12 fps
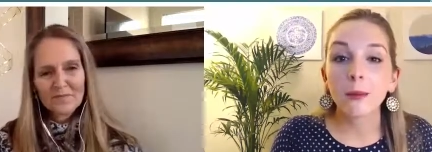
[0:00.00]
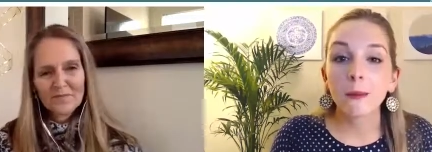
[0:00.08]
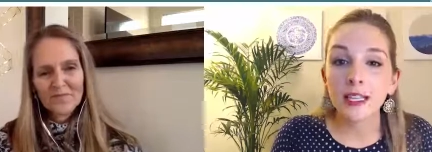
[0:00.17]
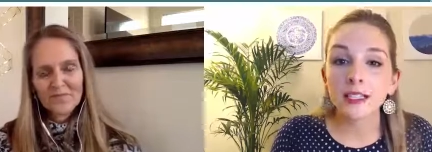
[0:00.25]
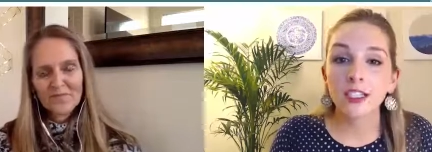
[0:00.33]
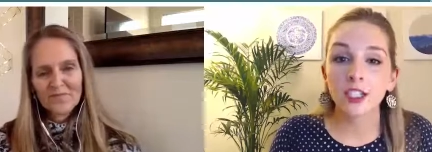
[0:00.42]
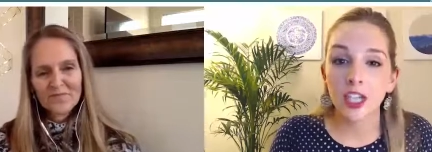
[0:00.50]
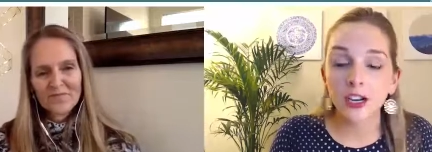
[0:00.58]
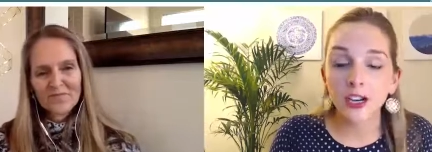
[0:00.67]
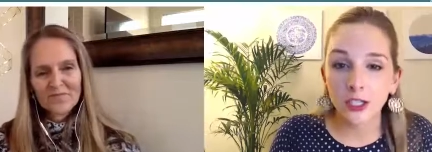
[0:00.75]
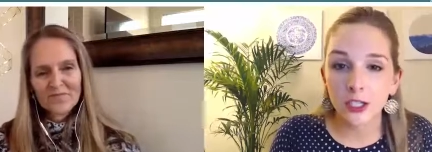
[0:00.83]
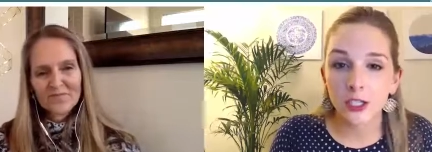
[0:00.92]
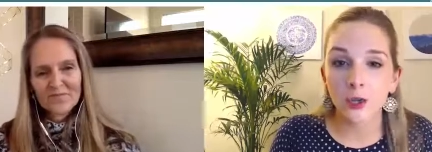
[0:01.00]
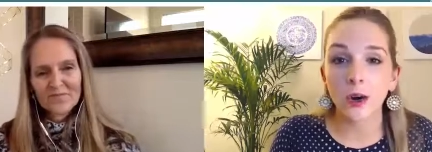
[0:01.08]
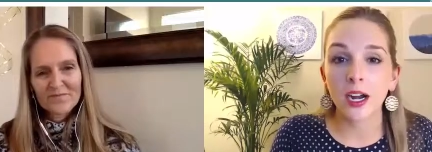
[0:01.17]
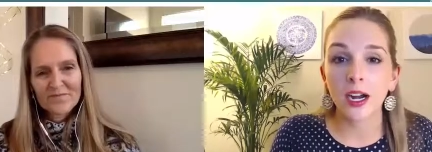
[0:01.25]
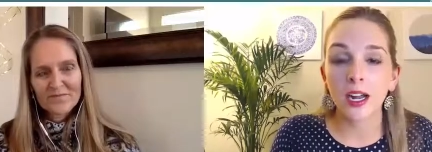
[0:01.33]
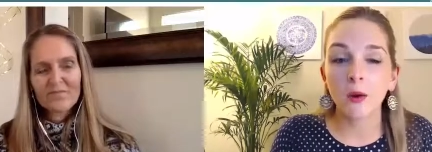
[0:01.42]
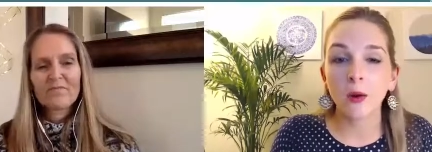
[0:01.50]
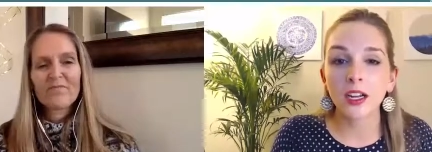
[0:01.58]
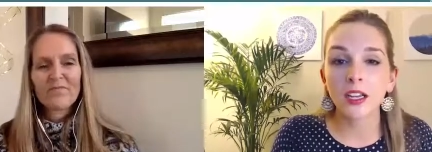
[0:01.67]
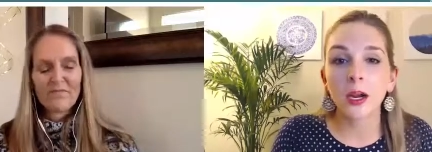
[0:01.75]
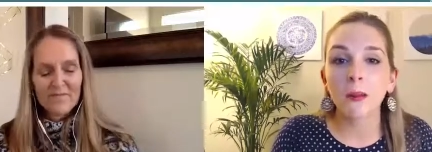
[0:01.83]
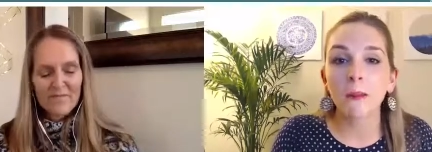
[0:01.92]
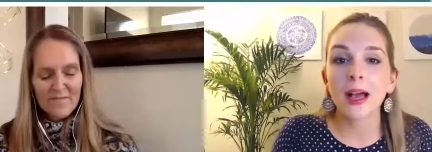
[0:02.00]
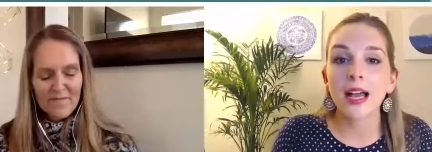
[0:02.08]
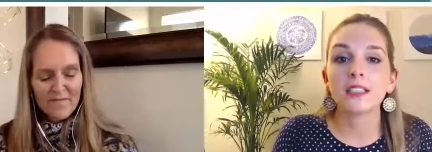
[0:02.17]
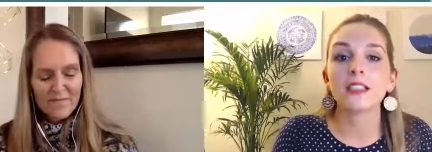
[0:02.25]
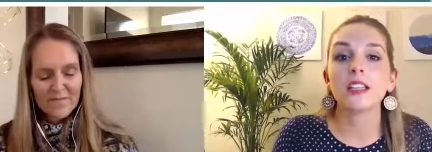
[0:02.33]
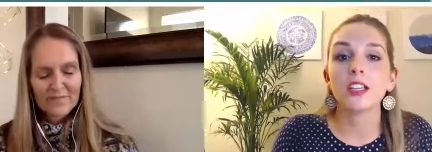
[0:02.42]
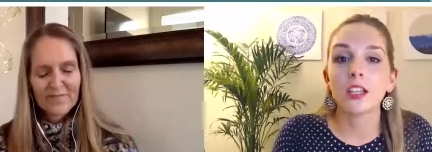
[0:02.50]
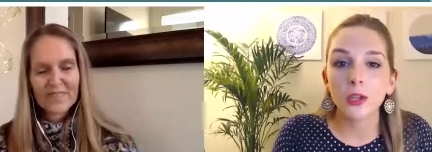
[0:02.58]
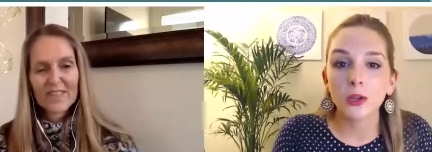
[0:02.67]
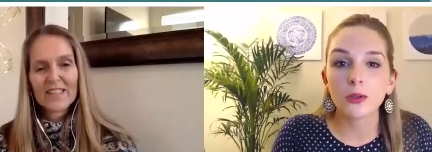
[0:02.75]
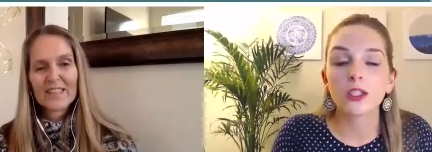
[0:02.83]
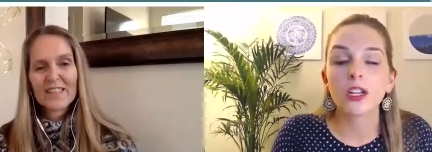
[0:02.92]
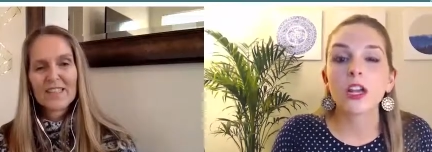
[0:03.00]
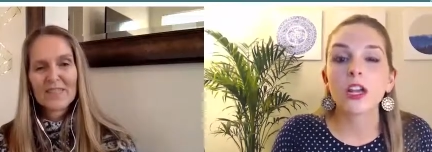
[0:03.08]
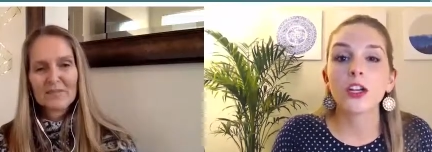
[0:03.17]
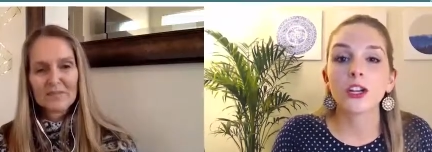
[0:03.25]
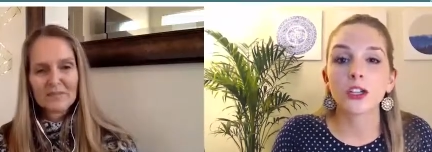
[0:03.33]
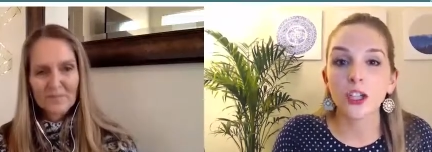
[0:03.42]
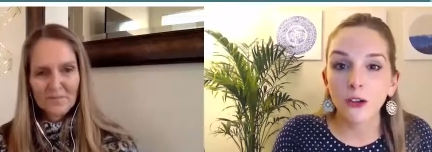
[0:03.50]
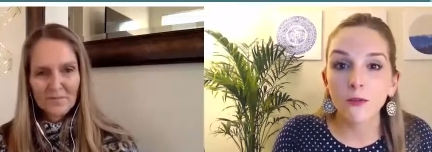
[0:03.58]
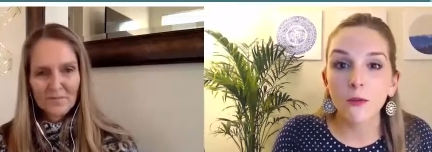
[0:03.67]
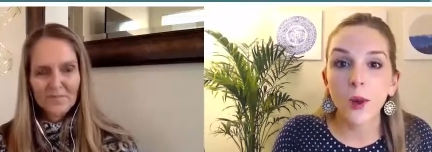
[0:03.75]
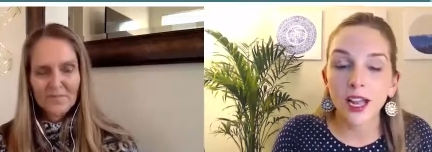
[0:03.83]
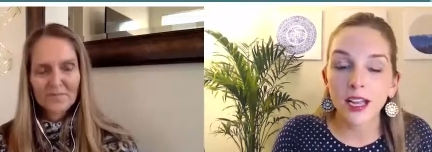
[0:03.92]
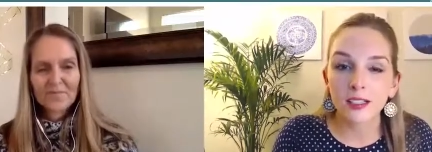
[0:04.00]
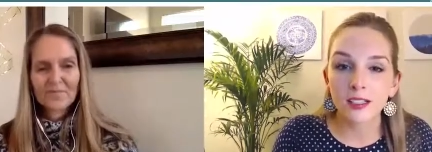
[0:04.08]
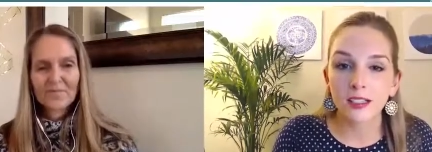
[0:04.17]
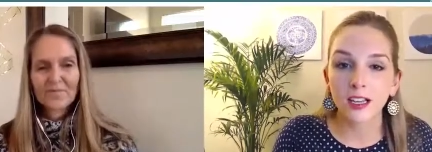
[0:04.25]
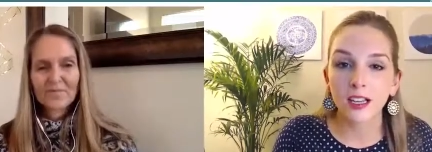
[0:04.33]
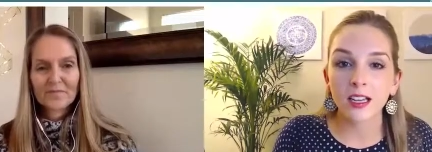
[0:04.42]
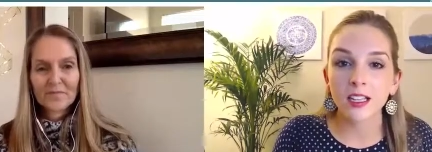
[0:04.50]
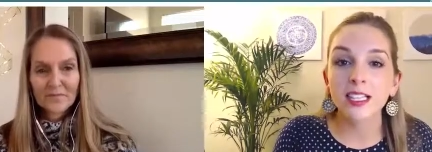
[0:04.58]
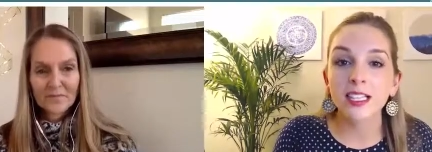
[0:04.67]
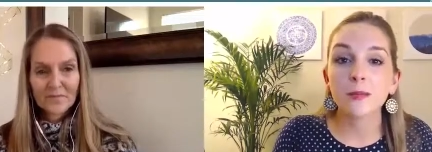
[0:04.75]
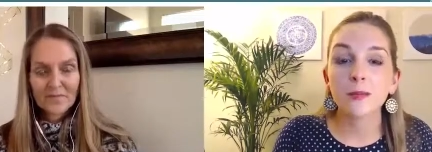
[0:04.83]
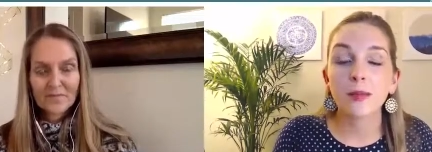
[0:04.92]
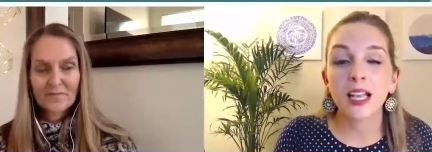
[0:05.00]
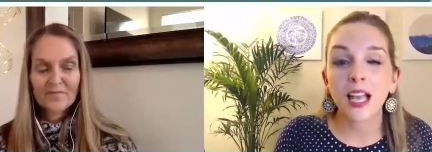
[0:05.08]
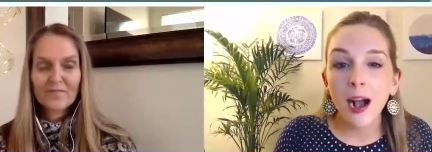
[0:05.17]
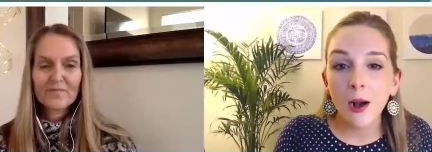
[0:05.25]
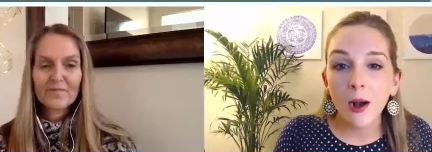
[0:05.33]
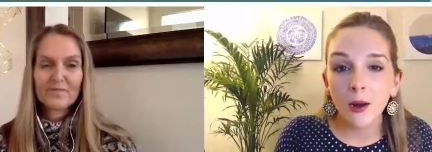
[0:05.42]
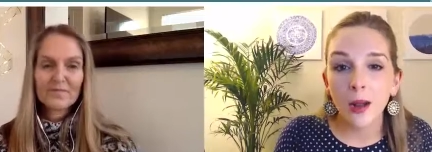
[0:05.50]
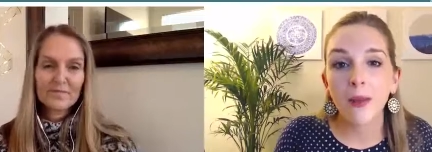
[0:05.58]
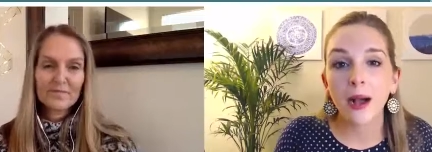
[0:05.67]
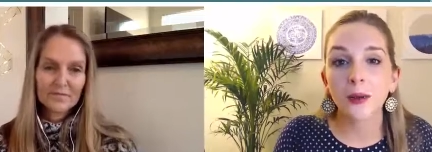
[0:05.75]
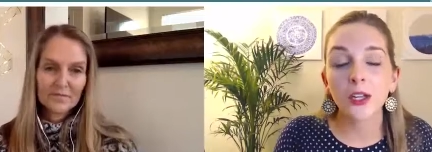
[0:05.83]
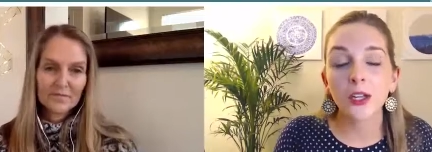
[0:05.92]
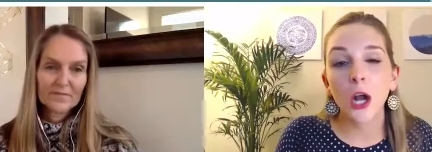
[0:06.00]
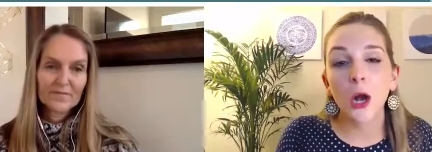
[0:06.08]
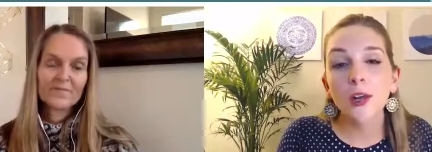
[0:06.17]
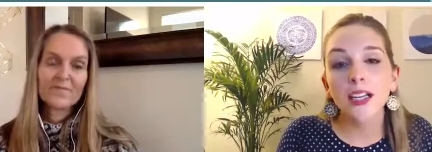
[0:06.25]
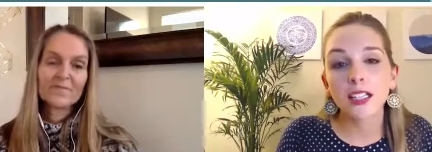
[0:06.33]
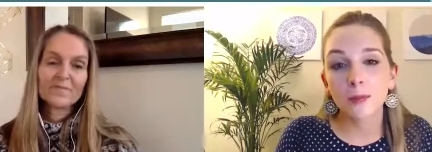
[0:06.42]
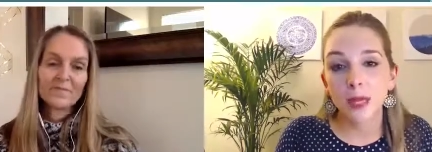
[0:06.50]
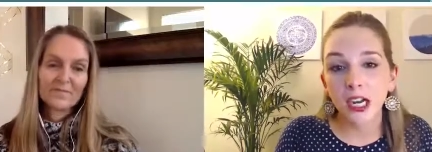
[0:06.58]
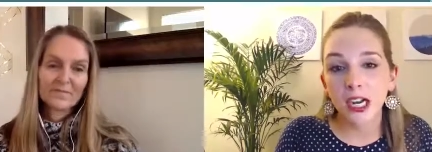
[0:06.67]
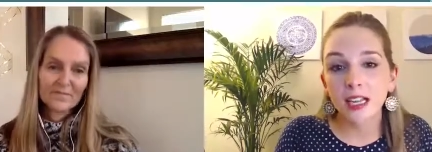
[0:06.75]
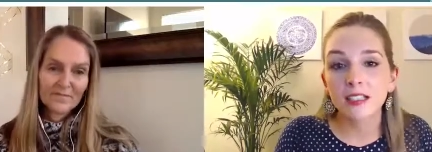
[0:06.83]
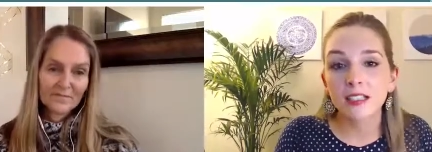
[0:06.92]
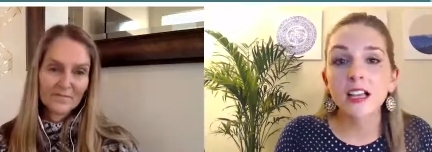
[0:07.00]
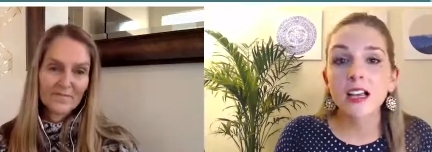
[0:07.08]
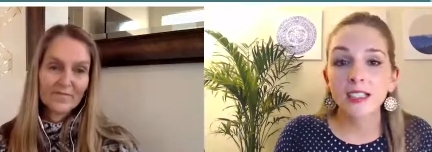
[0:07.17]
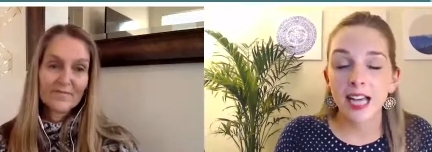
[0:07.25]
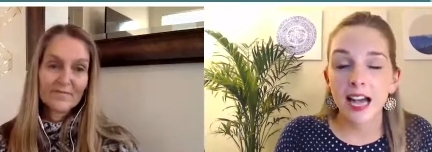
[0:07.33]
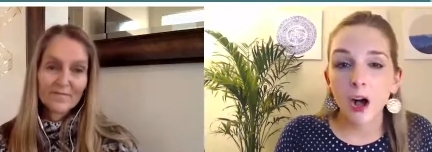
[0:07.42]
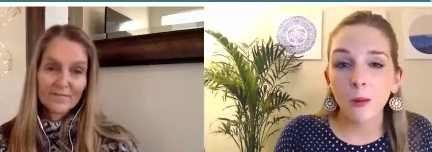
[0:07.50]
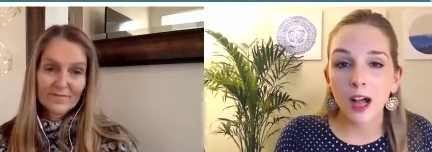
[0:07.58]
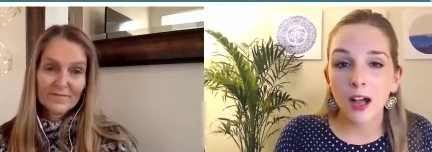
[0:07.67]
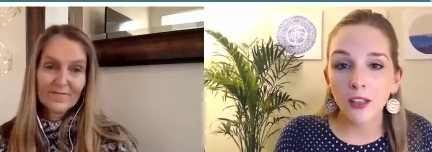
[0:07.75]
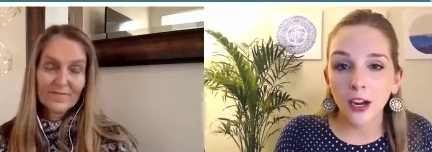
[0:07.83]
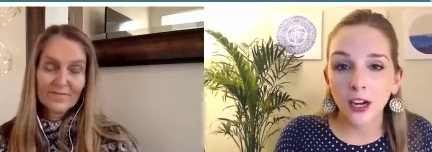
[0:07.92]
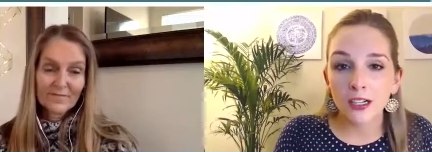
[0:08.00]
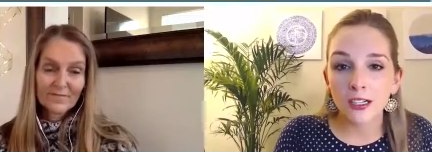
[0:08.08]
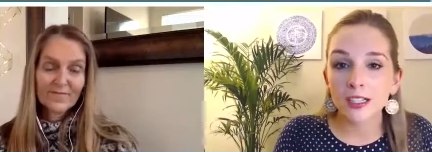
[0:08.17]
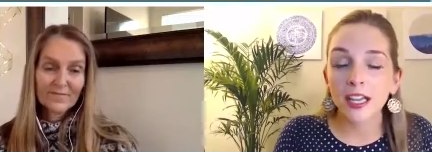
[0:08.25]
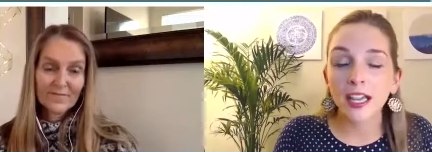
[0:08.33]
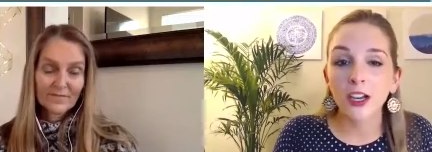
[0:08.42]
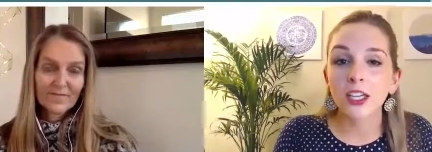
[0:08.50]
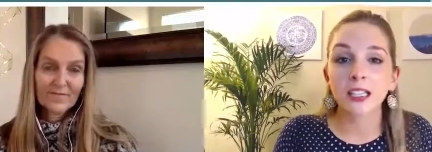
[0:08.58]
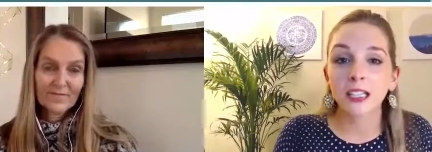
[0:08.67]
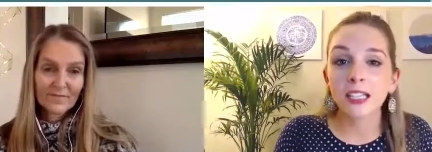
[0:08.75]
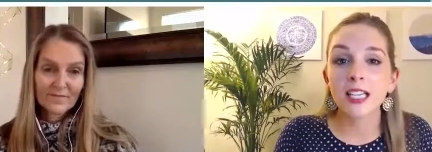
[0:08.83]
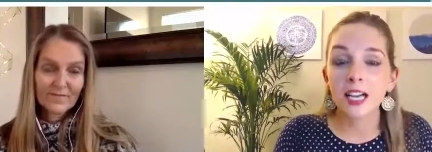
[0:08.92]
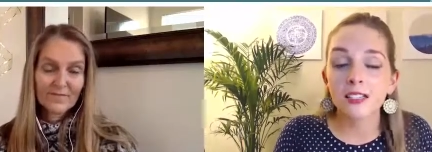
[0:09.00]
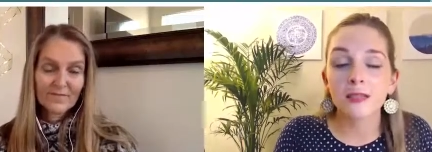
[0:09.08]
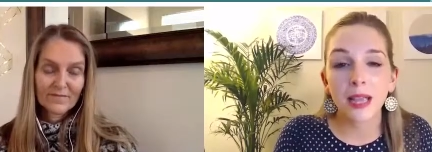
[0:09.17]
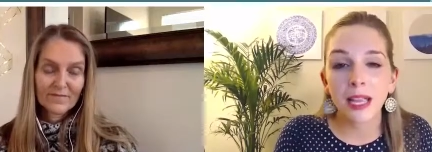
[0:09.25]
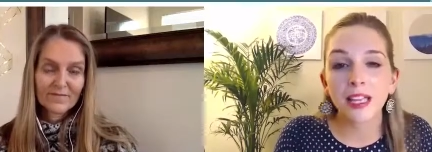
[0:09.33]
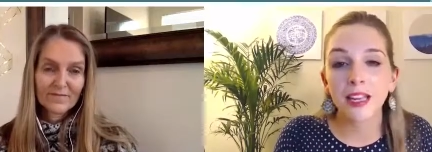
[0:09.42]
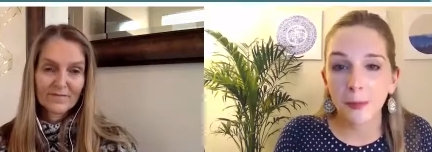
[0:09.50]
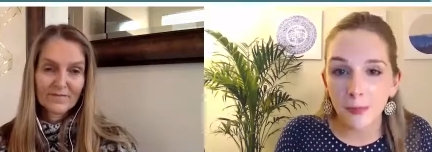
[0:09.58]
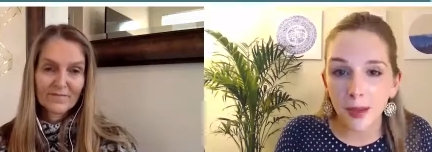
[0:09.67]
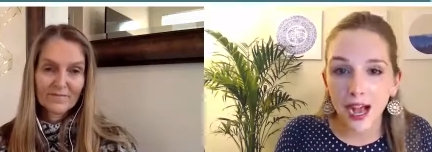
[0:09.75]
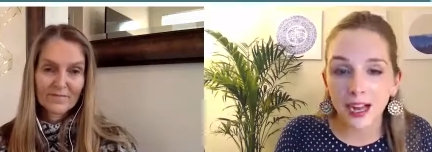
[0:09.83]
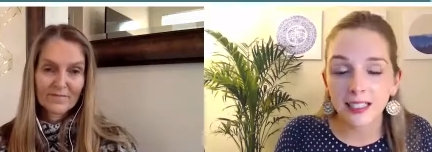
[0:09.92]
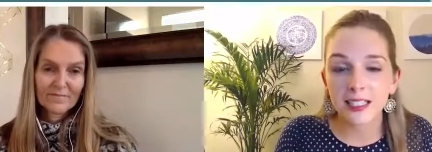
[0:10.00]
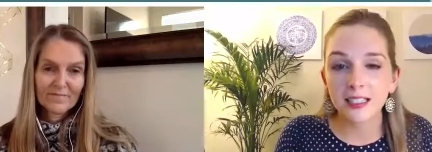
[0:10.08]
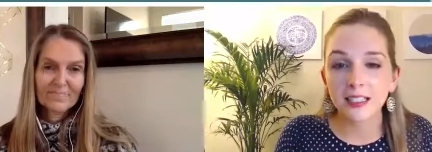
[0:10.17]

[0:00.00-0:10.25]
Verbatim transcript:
Speaker 1: meant to share your story or you're meant to use your, your voice to, to speak out about your own experience to help others, it really does make an impact. And